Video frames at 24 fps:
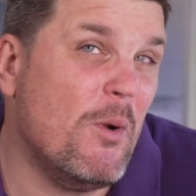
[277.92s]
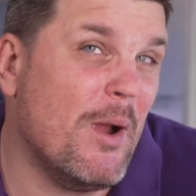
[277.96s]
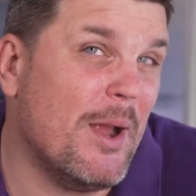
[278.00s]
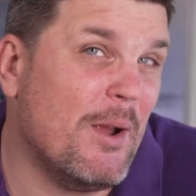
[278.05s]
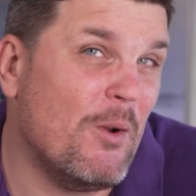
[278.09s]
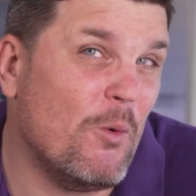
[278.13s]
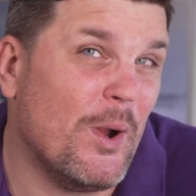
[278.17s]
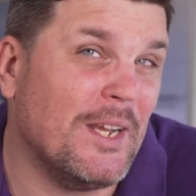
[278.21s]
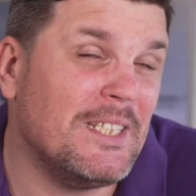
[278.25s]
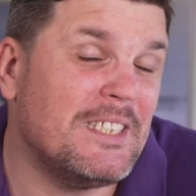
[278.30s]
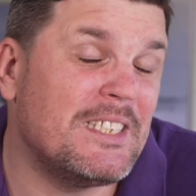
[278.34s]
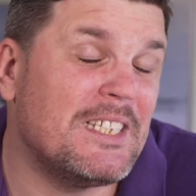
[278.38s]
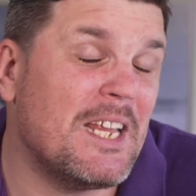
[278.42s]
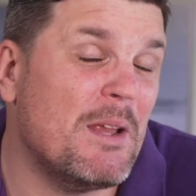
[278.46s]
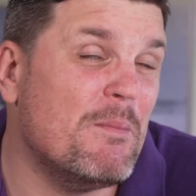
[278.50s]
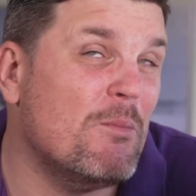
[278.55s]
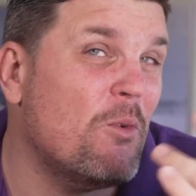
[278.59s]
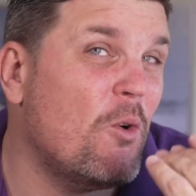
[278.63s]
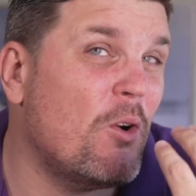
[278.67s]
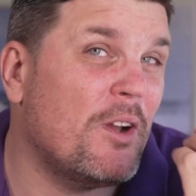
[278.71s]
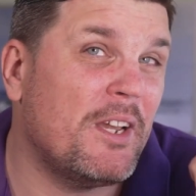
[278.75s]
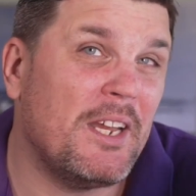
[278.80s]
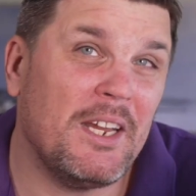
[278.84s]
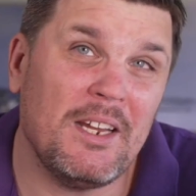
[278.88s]
Wednesday
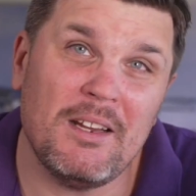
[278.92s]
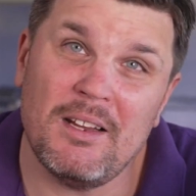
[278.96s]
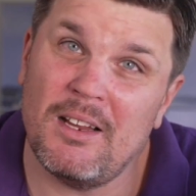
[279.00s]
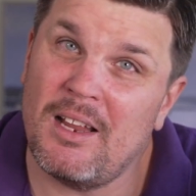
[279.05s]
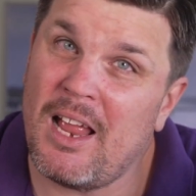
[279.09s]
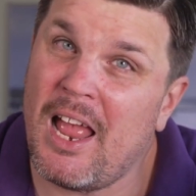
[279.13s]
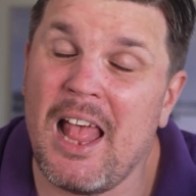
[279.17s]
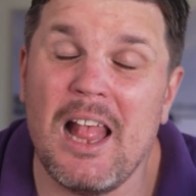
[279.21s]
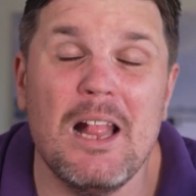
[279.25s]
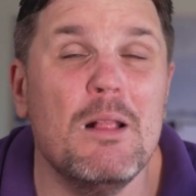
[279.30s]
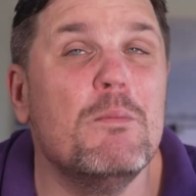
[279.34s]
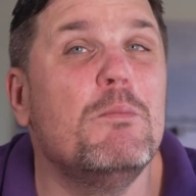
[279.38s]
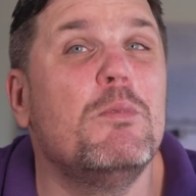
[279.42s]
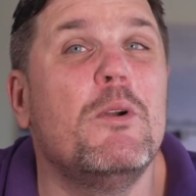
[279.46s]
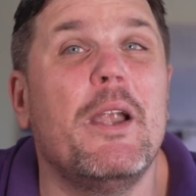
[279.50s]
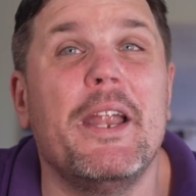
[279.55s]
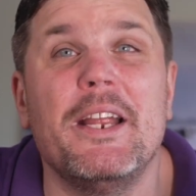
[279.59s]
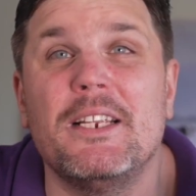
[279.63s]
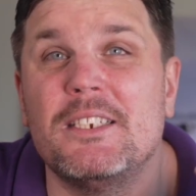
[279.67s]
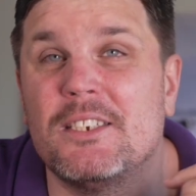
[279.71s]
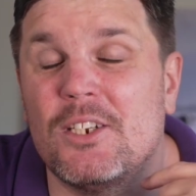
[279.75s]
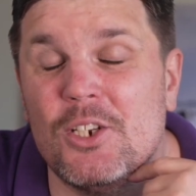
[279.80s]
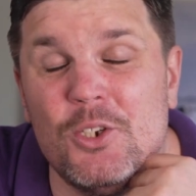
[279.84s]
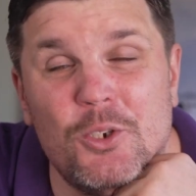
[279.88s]
morning, hell
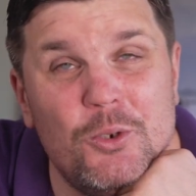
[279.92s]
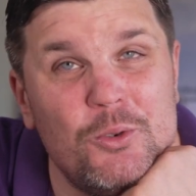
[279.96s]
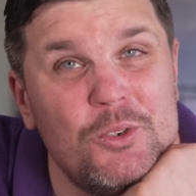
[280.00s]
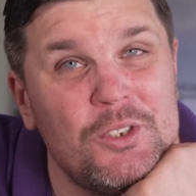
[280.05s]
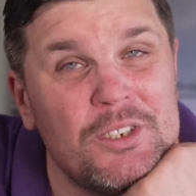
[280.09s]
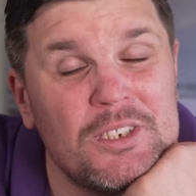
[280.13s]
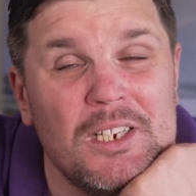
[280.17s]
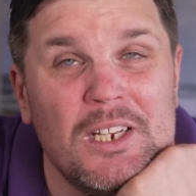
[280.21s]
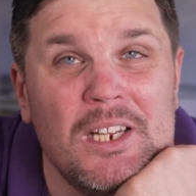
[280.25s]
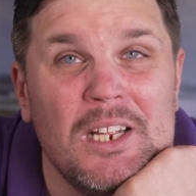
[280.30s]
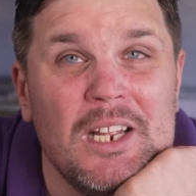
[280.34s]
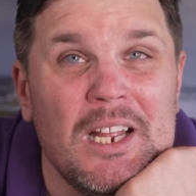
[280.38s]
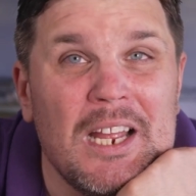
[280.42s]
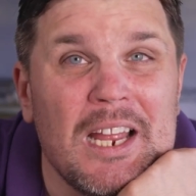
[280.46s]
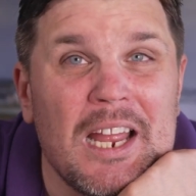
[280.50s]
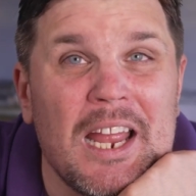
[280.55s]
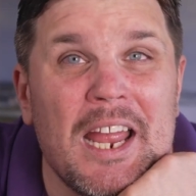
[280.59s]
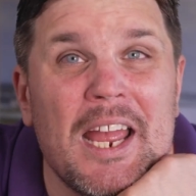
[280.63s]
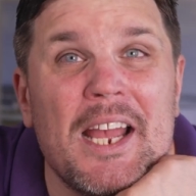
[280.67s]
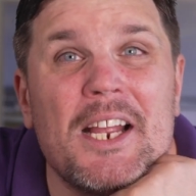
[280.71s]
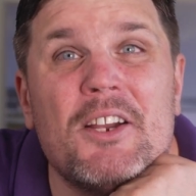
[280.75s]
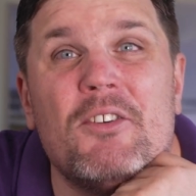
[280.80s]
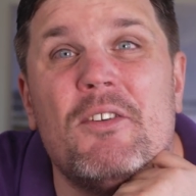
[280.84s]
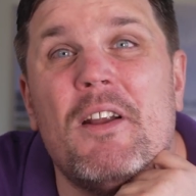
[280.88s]
breaks loose,
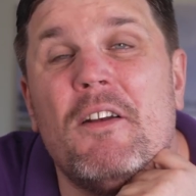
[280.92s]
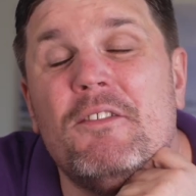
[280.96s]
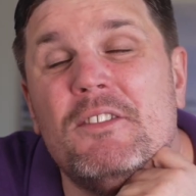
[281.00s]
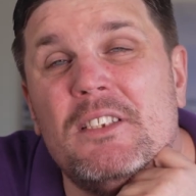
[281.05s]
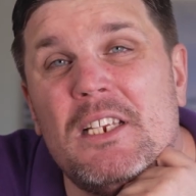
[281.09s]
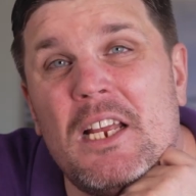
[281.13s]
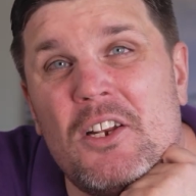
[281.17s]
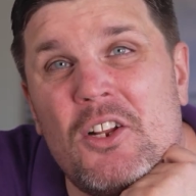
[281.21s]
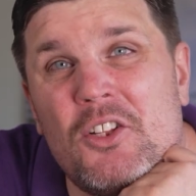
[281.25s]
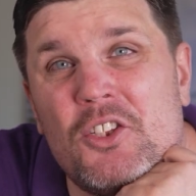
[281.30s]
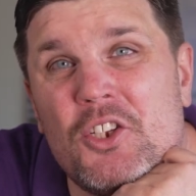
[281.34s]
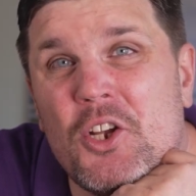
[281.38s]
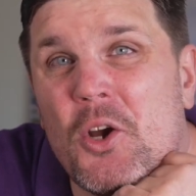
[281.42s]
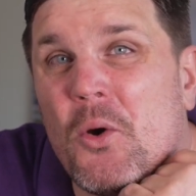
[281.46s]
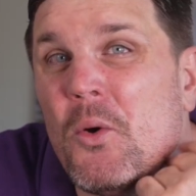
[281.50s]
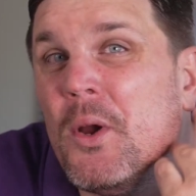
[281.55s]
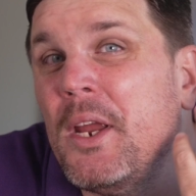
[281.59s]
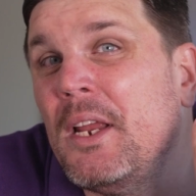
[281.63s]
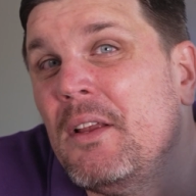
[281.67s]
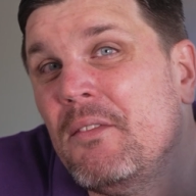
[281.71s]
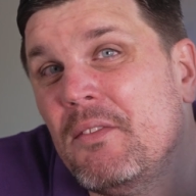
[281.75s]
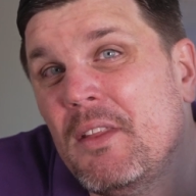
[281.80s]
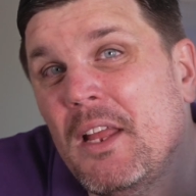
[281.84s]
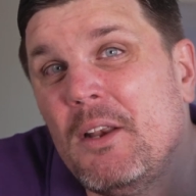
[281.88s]
aircrafts are not
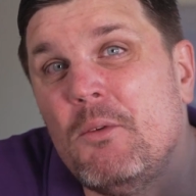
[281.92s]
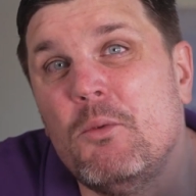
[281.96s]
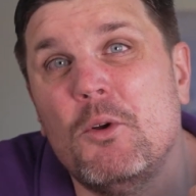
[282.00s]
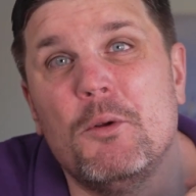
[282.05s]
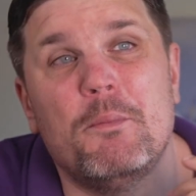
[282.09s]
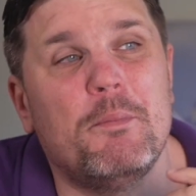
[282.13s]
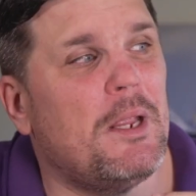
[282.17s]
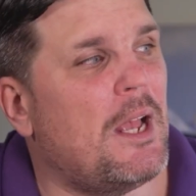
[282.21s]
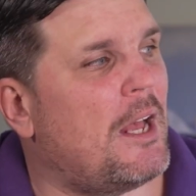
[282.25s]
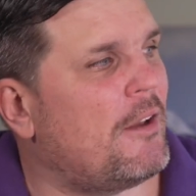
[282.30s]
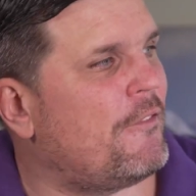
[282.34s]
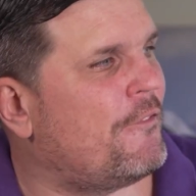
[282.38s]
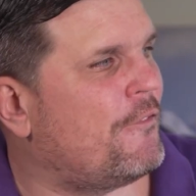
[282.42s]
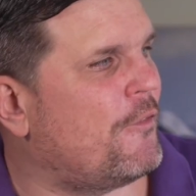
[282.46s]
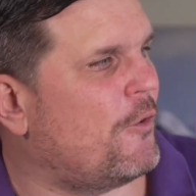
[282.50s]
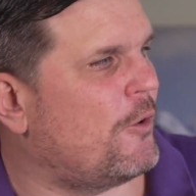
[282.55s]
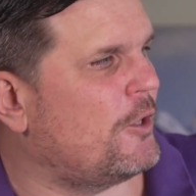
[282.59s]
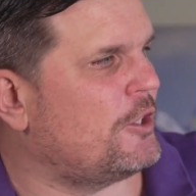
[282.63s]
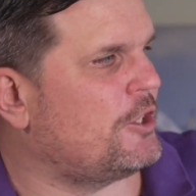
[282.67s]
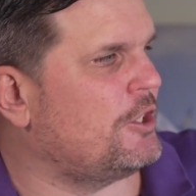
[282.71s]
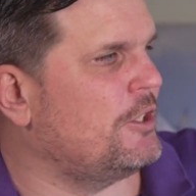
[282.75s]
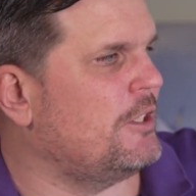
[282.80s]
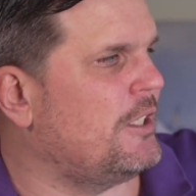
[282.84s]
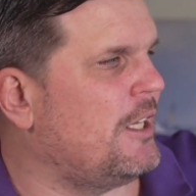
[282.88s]
going. That would be
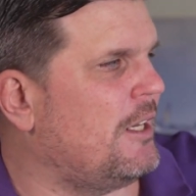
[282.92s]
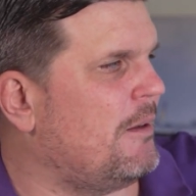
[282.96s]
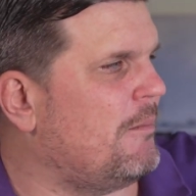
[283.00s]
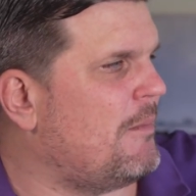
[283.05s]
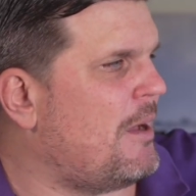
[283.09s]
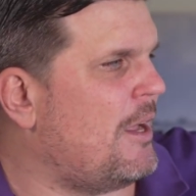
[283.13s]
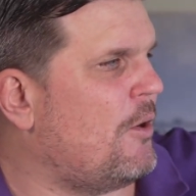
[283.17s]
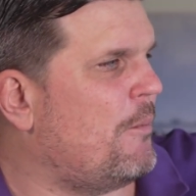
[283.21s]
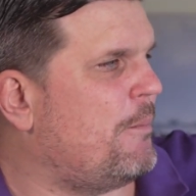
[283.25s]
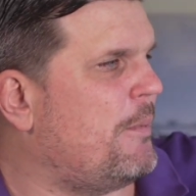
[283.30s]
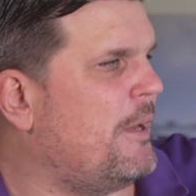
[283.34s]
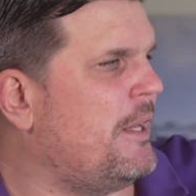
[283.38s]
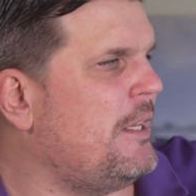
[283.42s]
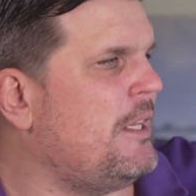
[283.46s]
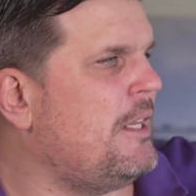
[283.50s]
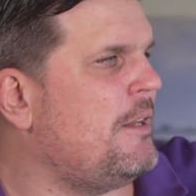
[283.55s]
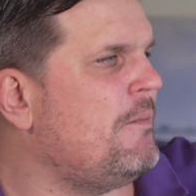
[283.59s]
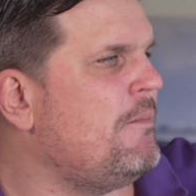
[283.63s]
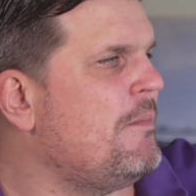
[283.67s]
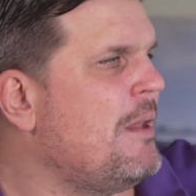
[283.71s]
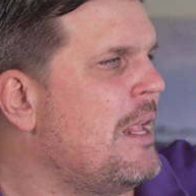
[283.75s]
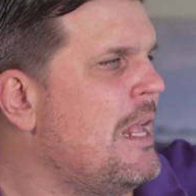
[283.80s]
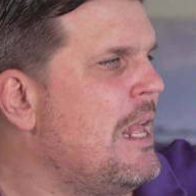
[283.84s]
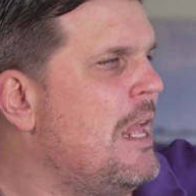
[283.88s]
unfortunate in my
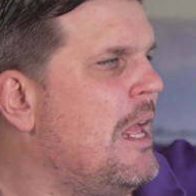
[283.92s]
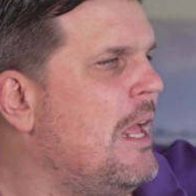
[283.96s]
opinion.